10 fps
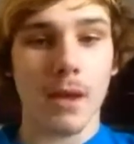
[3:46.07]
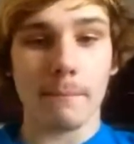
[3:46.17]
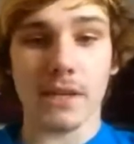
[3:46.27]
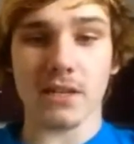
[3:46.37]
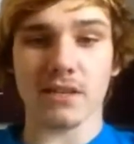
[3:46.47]

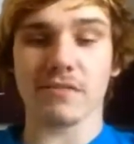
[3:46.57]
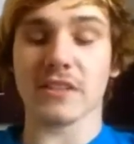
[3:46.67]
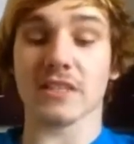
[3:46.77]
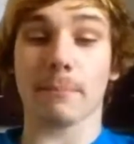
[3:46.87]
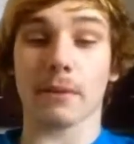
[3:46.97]
Because of the
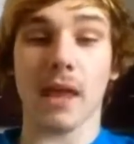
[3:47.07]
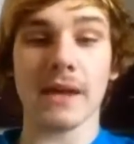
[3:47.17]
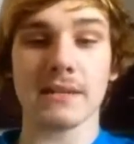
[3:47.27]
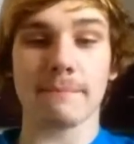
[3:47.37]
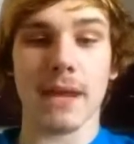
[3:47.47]
supply
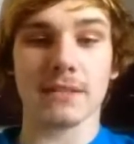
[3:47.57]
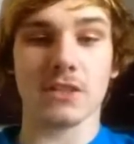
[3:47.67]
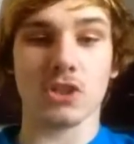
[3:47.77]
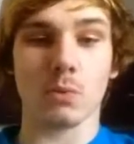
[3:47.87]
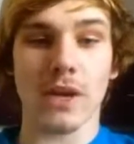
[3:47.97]
and demand
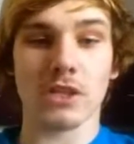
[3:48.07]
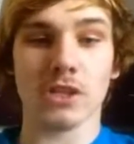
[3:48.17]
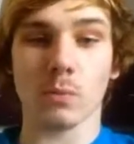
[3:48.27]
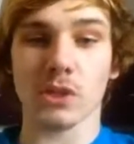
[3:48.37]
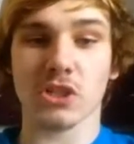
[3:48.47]
situation
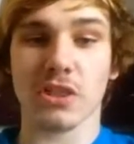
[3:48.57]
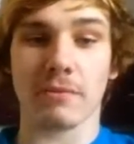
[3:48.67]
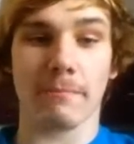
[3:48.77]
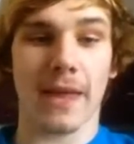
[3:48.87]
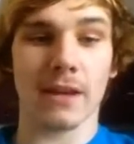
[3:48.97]
in which the
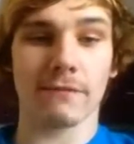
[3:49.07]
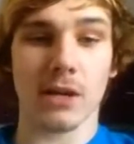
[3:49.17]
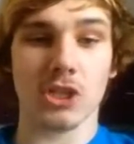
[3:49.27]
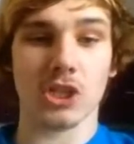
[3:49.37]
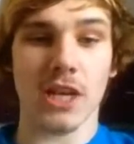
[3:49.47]
demand for
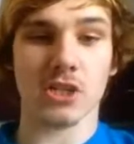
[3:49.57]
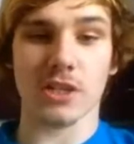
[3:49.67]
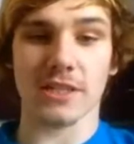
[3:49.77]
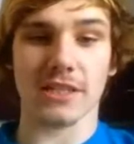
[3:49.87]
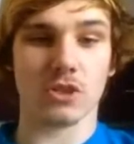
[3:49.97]
education
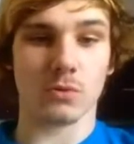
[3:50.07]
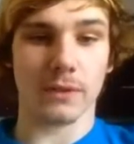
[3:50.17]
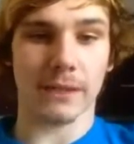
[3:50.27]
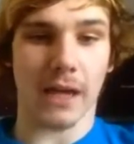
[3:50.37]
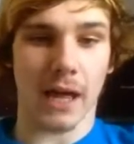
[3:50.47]
is
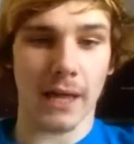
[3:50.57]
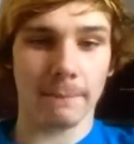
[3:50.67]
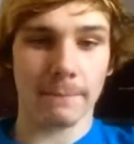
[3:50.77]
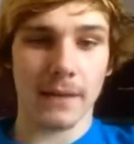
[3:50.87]
extremely high,